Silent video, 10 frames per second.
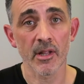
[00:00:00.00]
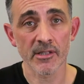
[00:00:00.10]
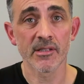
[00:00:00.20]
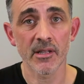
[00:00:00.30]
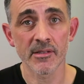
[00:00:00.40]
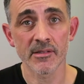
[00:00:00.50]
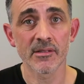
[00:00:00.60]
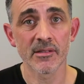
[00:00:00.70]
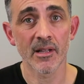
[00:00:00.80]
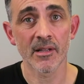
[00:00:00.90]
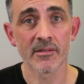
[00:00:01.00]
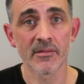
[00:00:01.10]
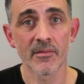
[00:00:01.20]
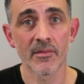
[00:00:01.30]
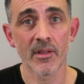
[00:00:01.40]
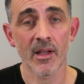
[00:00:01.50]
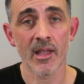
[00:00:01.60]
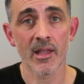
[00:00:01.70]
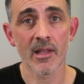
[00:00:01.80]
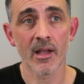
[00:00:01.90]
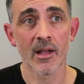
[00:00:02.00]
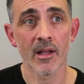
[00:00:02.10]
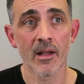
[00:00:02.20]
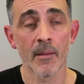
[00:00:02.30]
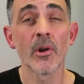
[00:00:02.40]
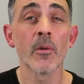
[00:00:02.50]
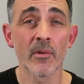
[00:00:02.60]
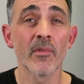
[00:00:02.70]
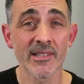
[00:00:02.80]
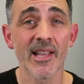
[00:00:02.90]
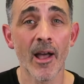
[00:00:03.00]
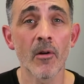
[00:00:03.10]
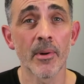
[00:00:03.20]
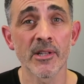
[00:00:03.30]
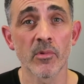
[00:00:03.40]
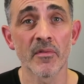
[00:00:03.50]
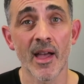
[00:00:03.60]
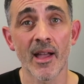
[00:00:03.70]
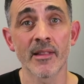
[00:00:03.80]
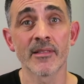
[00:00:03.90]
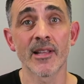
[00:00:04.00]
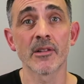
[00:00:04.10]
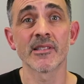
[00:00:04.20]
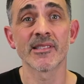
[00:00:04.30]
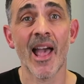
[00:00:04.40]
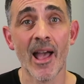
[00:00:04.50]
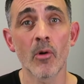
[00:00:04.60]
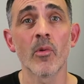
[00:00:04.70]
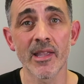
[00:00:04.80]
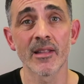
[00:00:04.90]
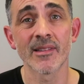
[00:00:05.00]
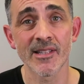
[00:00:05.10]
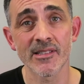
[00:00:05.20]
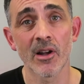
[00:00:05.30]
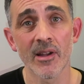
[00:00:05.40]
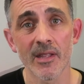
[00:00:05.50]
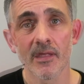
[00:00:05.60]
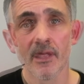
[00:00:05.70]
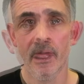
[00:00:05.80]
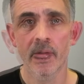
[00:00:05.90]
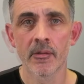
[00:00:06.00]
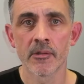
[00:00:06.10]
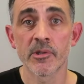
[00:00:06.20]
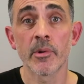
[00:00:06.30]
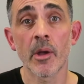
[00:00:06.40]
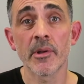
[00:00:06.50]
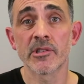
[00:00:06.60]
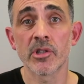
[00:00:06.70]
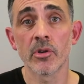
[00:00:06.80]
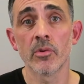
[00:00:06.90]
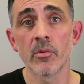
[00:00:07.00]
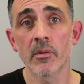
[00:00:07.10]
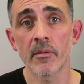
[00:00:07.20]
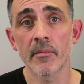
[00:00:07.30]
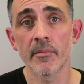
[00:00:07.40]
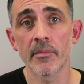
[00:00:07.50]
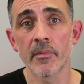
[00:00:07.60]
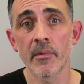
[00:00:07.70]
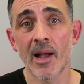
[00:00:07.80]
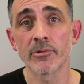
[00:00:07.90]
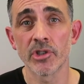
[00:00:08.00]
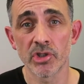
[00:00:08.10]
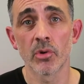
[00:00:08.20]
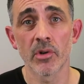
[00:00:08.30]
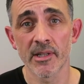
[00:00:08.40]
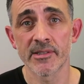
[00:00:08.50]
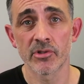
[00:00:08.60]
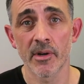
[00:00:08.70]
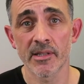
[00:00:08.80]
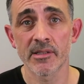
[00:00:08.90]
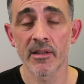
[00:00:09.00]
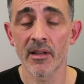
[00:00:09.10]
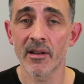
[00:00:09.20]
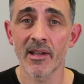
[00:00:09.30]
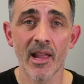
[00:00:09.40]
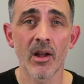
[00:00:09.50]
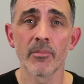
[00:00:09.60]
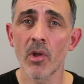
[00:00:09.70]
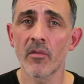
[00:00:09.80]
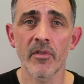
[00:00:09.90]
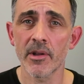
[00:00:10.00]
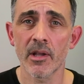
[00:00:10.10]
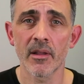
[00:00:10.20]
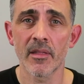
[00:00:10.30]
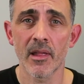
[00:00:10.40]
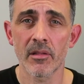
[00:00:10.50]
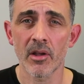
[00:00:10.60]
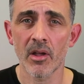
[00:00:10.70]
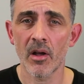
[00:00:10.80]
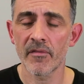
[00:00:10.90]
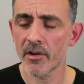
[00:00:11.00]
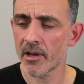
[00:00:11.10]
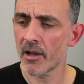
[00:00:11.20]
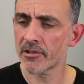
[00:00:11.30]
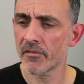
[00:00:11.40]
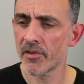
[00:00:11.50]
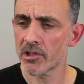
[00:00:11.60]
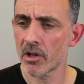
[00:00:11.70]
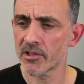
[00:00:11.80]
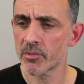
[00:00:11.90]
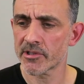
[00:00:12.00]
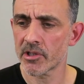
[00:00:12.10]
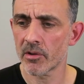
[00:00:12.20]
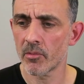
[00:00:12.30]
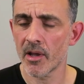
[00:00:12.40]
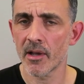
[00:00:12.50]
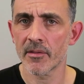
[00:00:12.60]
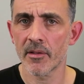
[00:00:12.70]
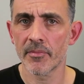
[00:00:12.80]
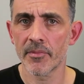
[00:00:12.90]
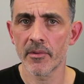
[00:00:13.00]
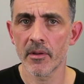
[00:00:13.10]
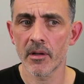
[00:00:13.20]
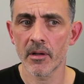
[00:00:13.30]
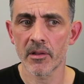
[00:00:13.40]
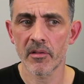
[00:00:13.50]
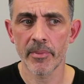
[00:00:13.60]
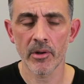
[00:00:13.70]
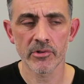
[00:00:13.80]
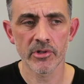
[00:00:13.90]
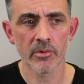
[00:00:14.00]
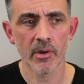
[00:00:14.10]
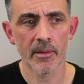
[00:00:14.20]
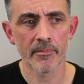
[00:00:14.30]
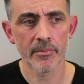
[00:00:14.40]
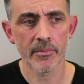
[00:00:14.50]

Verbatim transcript: and a blueprint, really, to help us with that, and tells us how we can decide. So we go into how to shortlist tricks. And again, I'm not very good at this. I find it hard to visualize what's going to work. And I spoke to, I